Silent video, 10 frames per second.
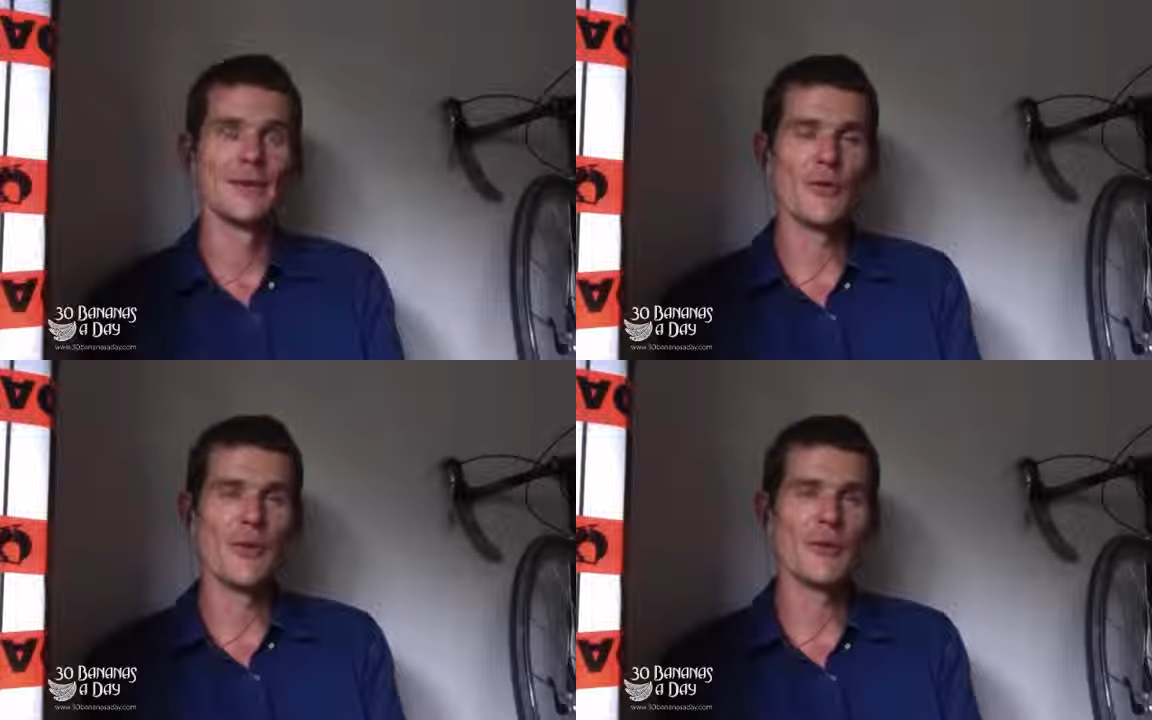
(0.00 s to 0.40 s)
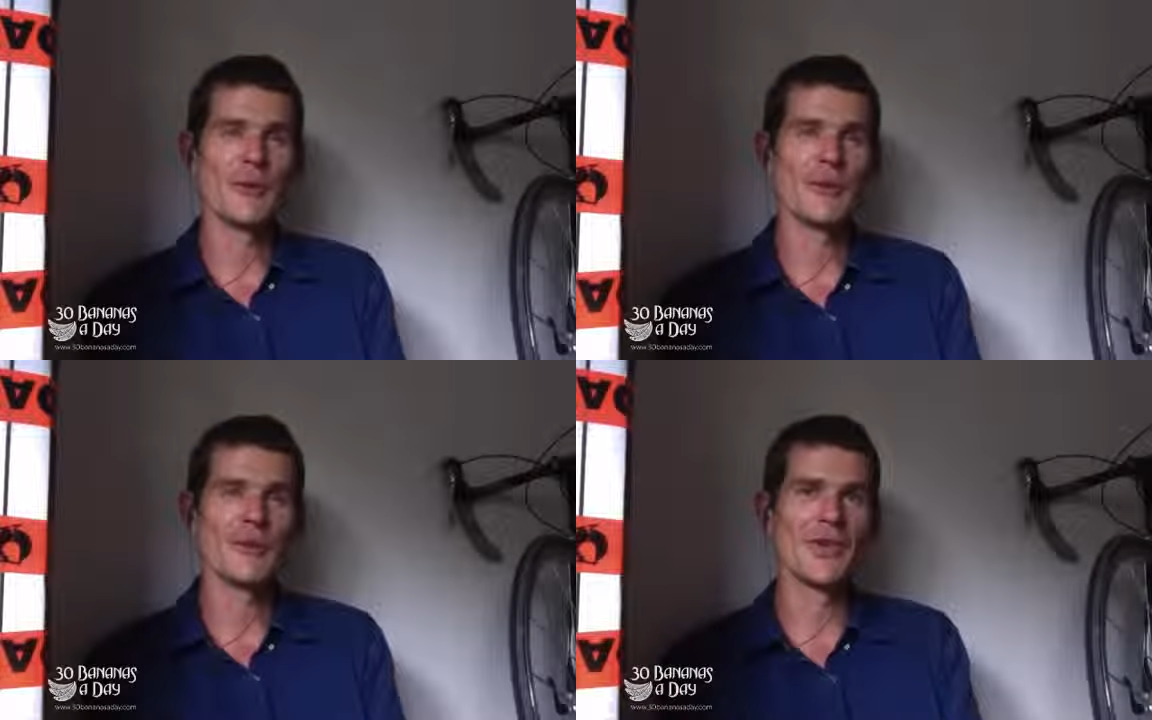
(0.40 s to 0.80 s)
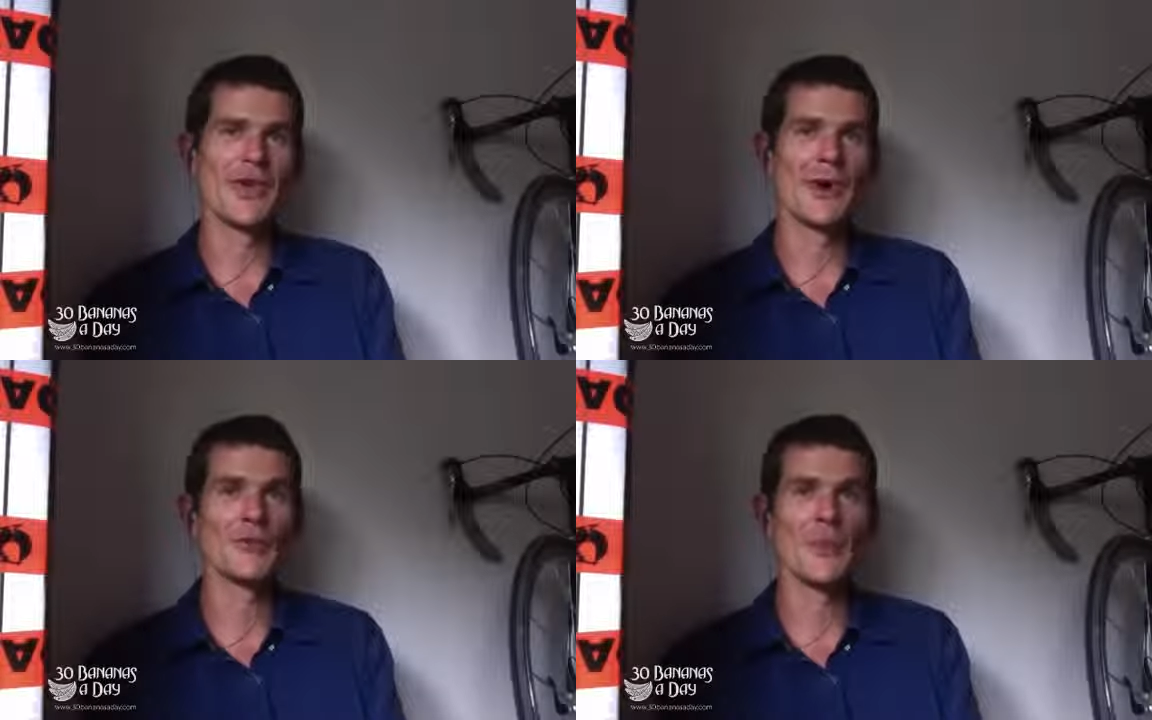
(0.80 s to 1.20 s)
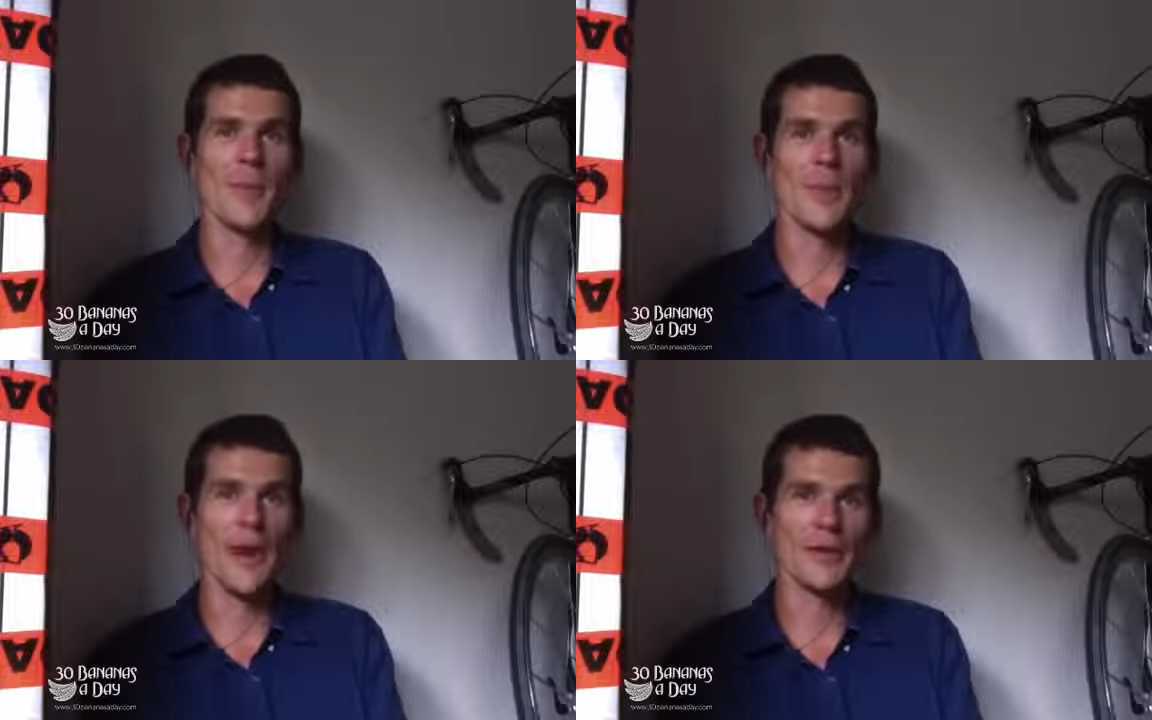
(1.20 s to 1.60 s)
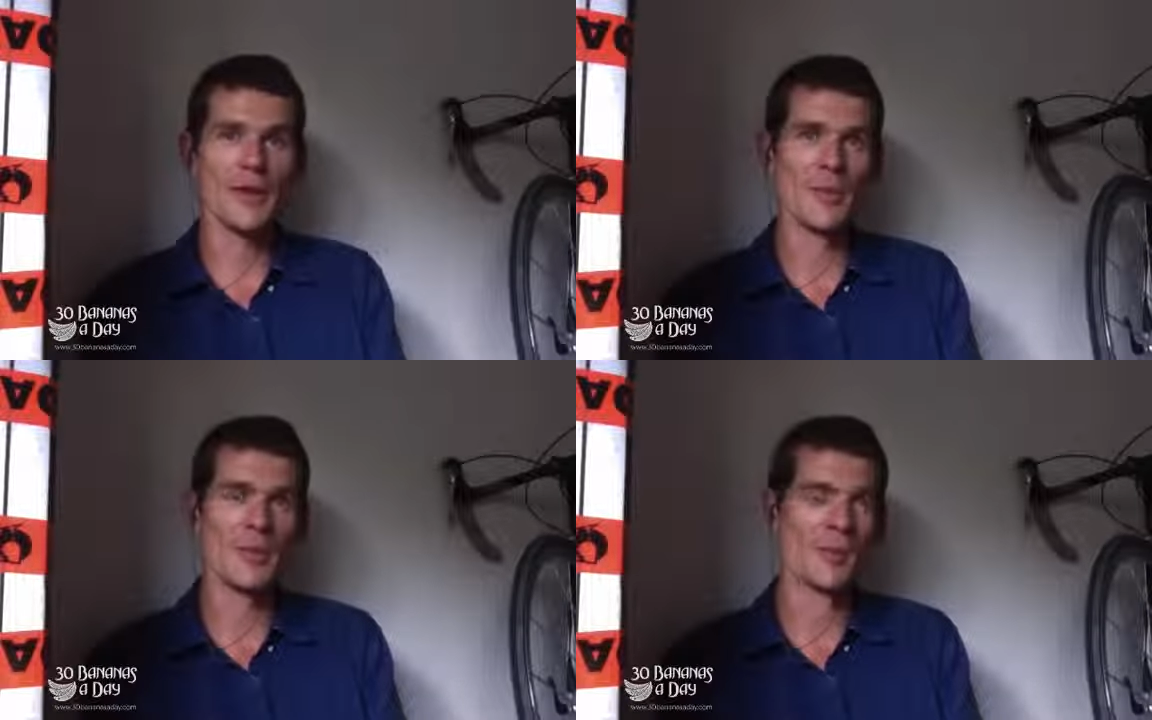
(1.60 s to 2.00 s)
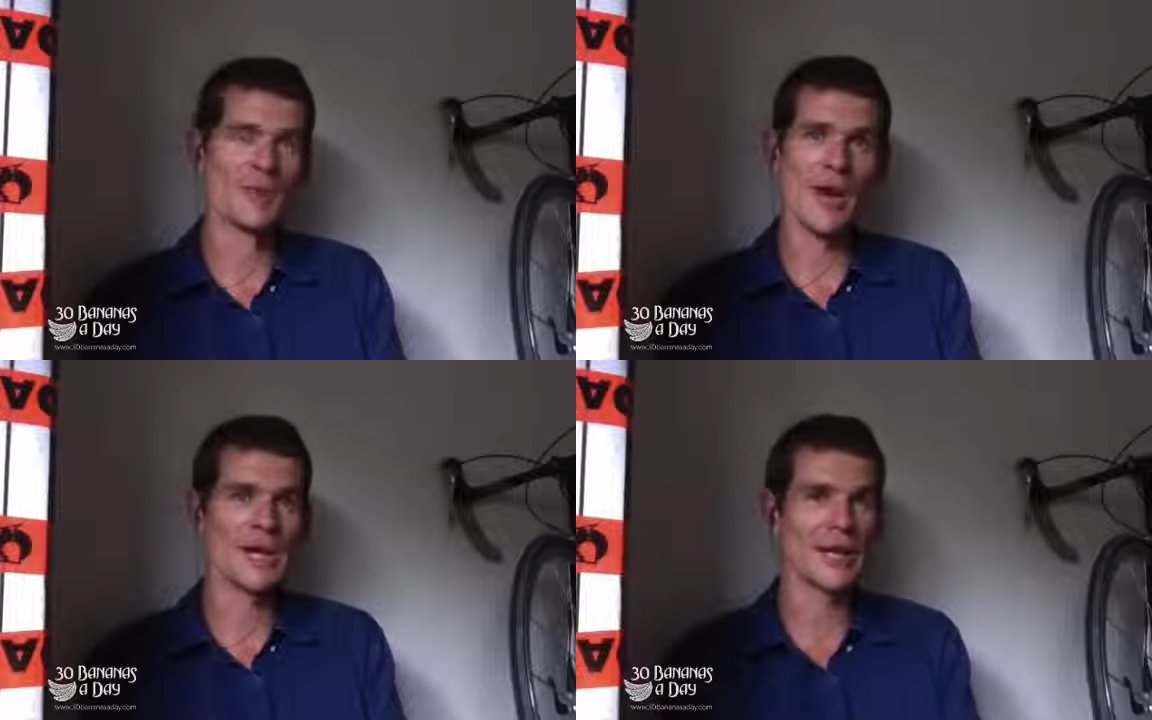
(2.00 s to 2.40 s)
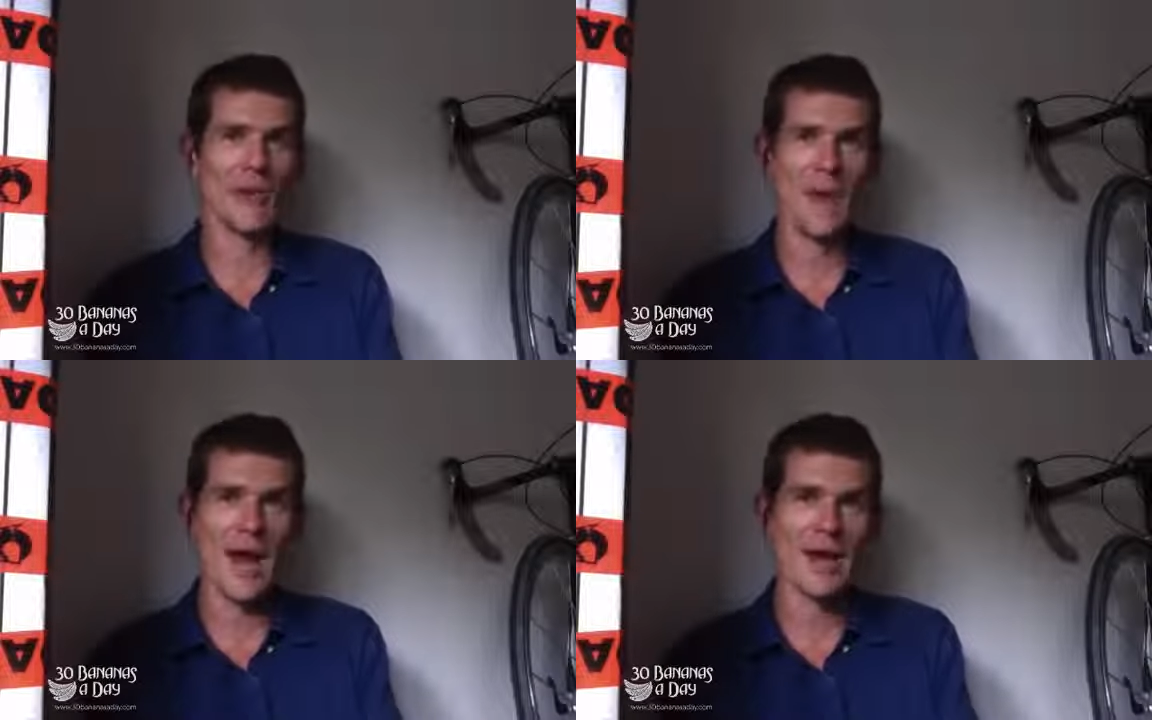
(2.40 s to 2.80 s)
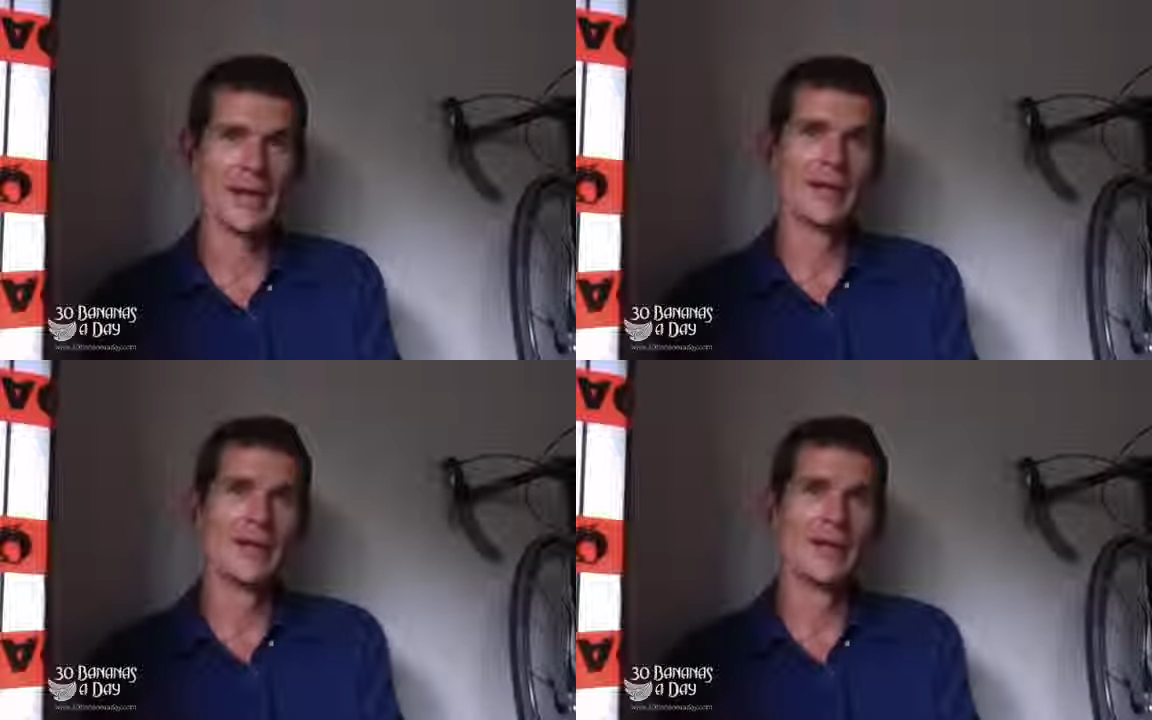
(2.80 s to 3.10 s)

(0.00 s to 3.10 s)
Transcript: 45 minutes a day. I can ride my bike though, but running, no way.